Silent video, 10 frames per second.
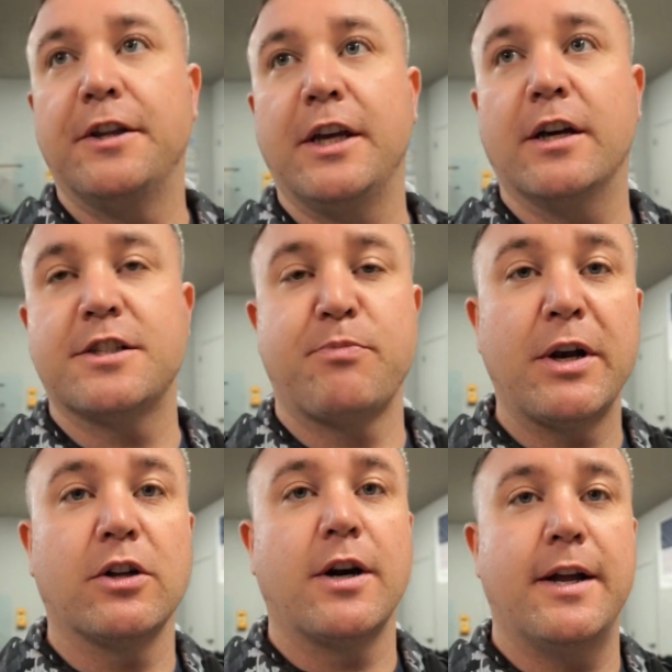The
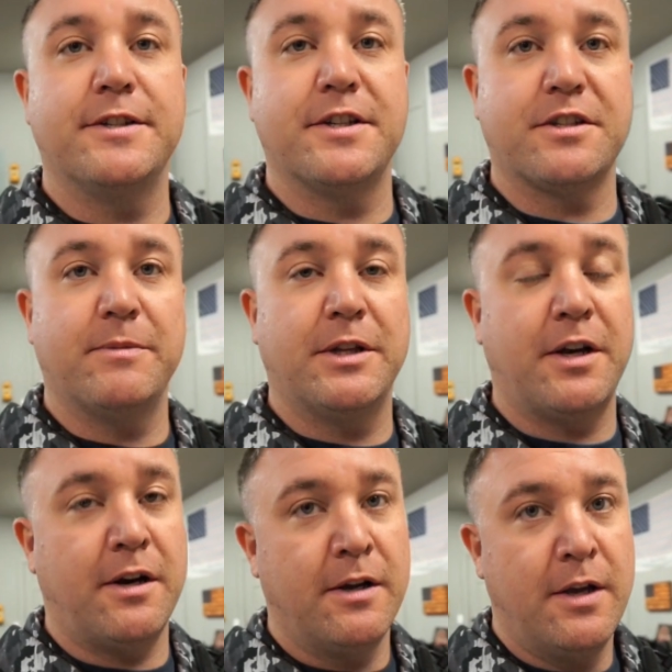sprinkler head system in
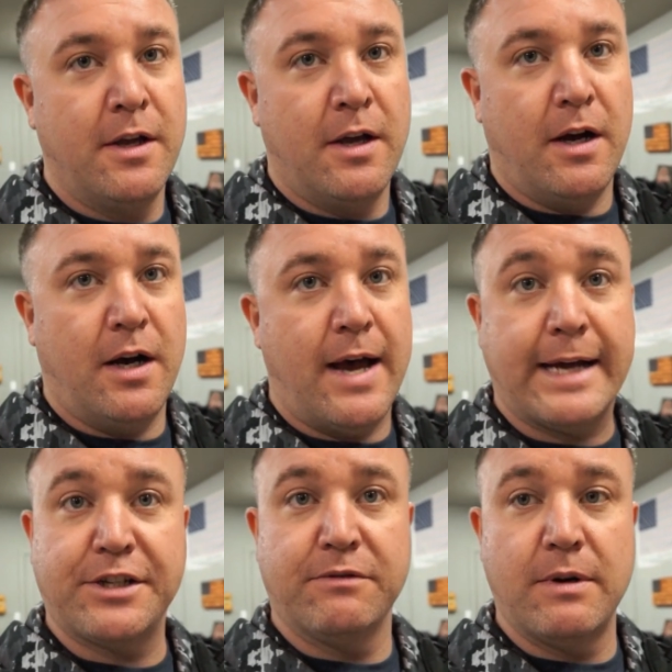there. I
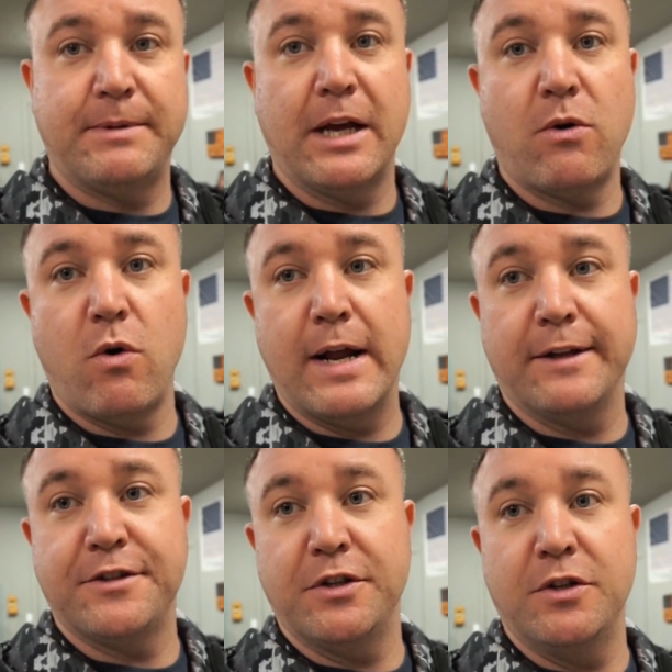actually ripped that cord
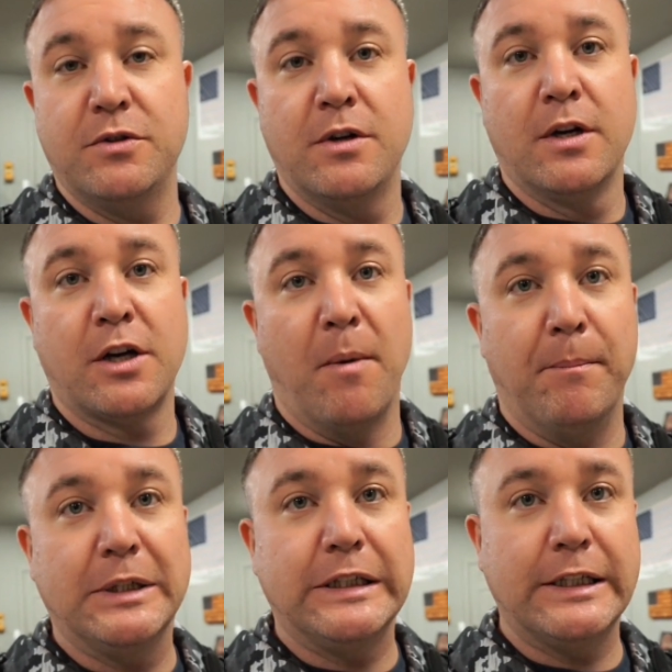out too,
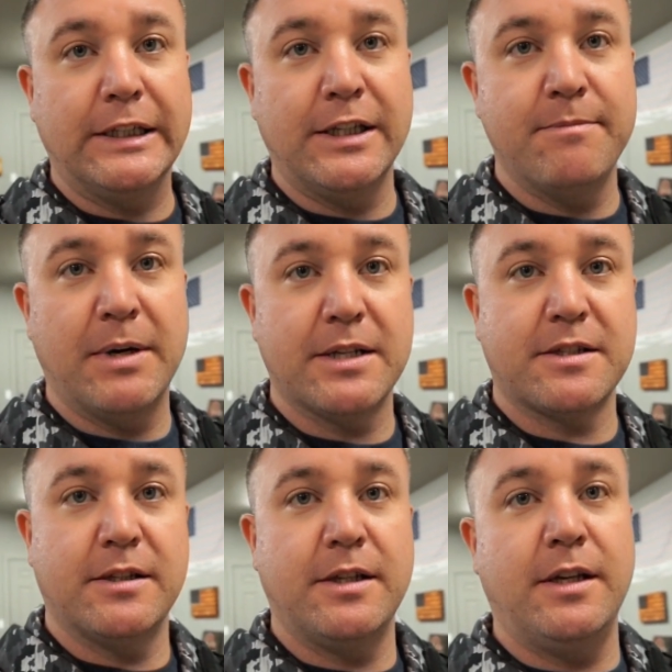completely
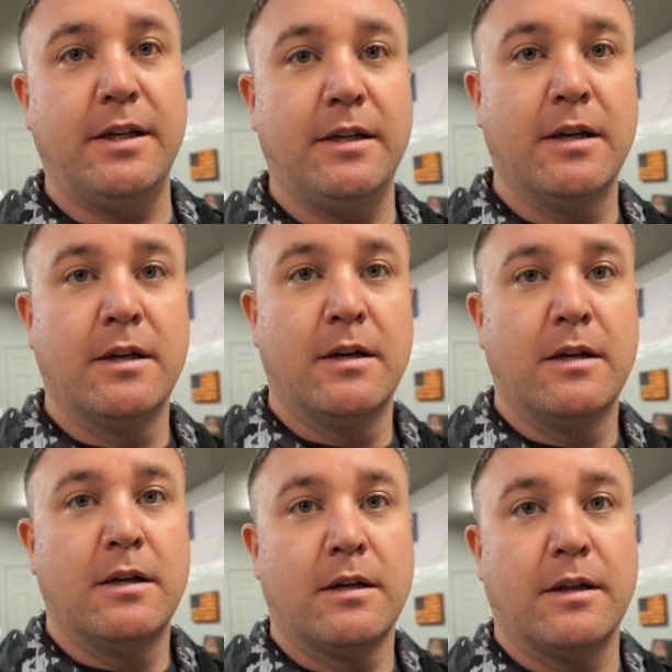busted the
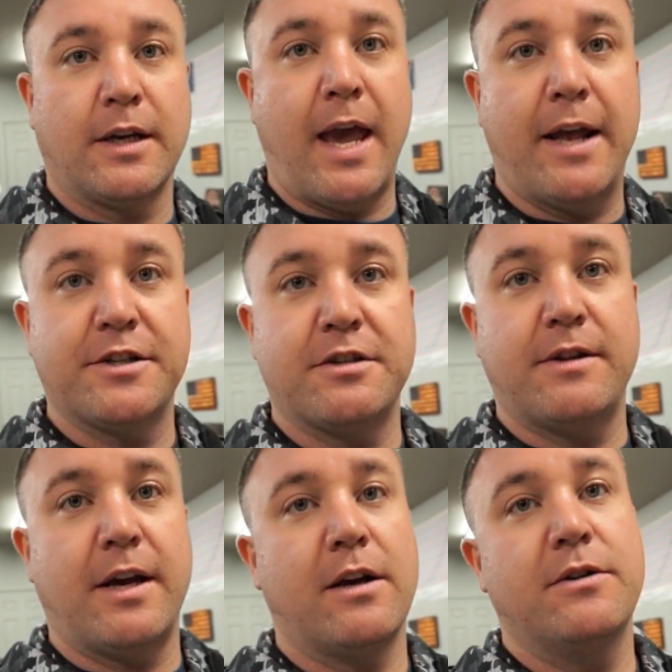canister
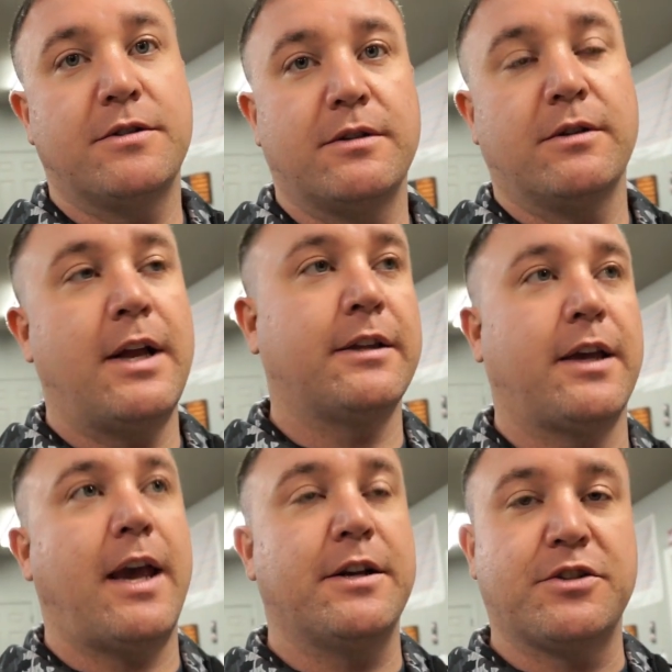that goes, or not the
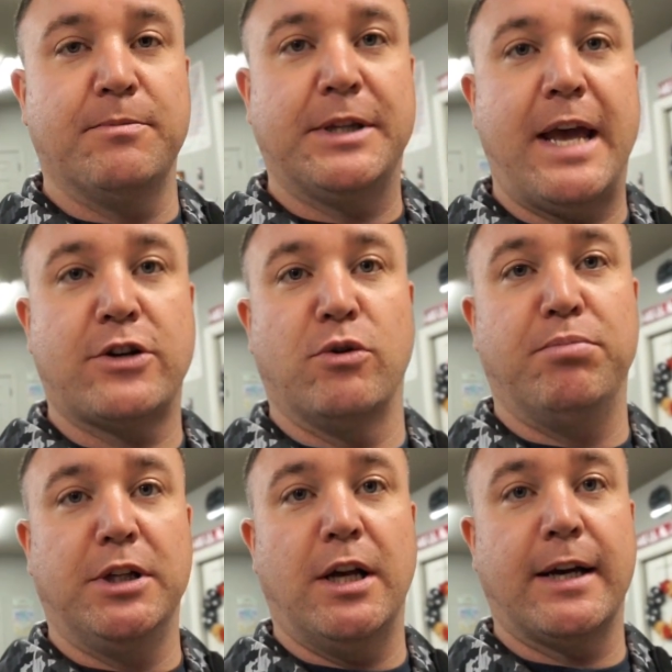canister, but the actual
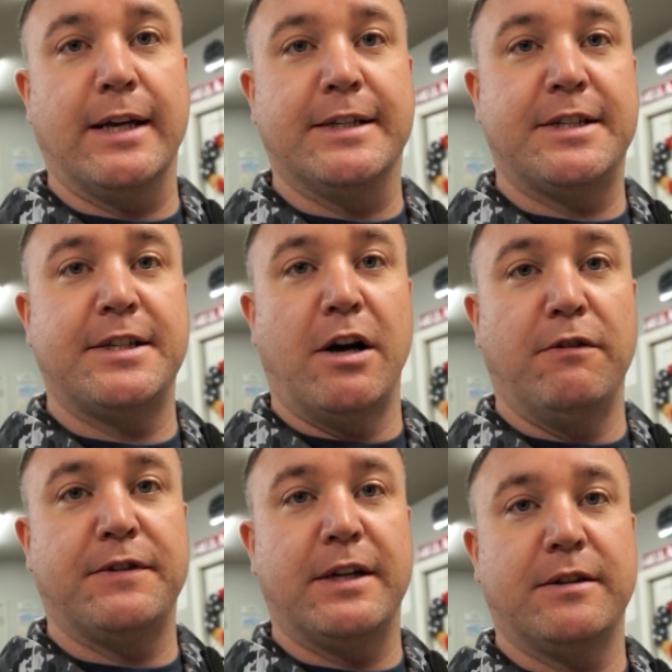plug
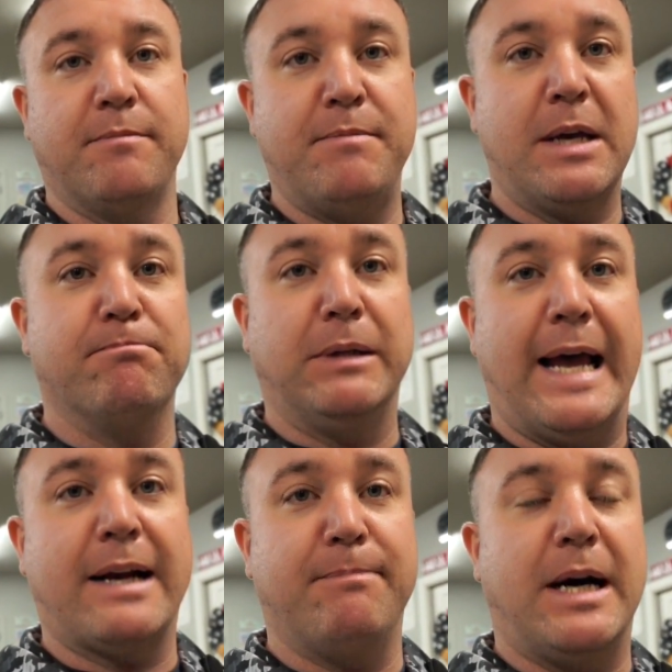itself, that the big
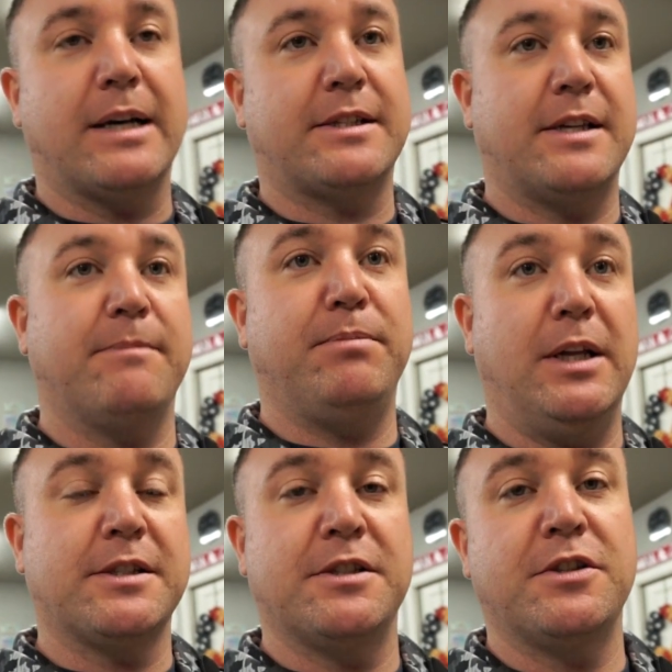black box that
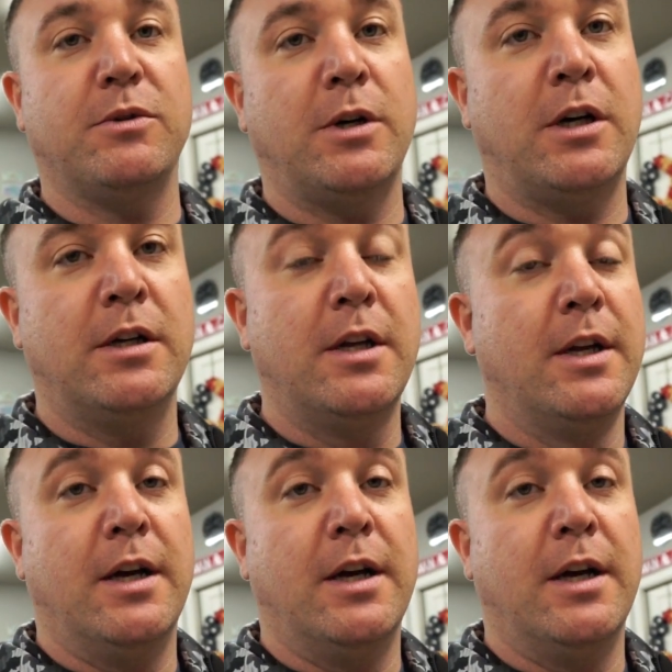plugs into the wall.